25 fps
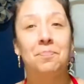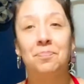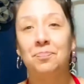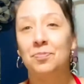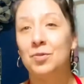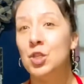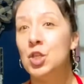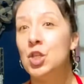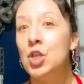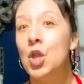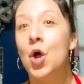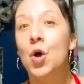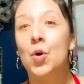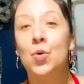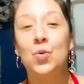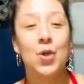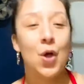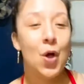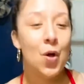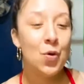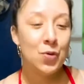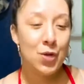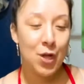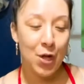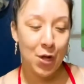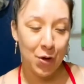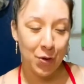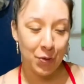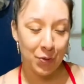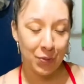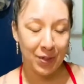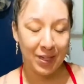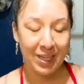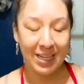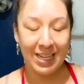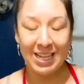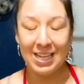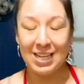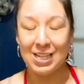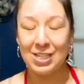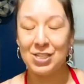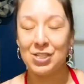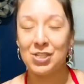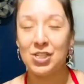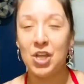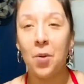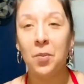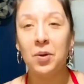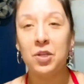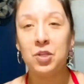No, no, no.
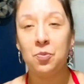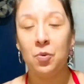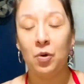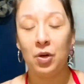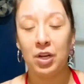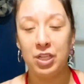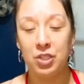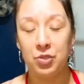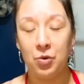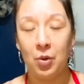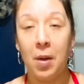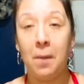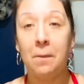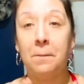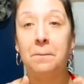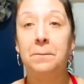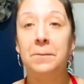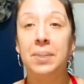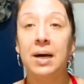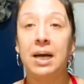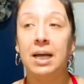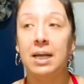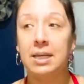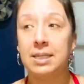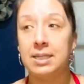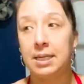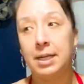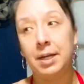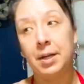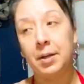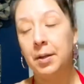So much more into it. But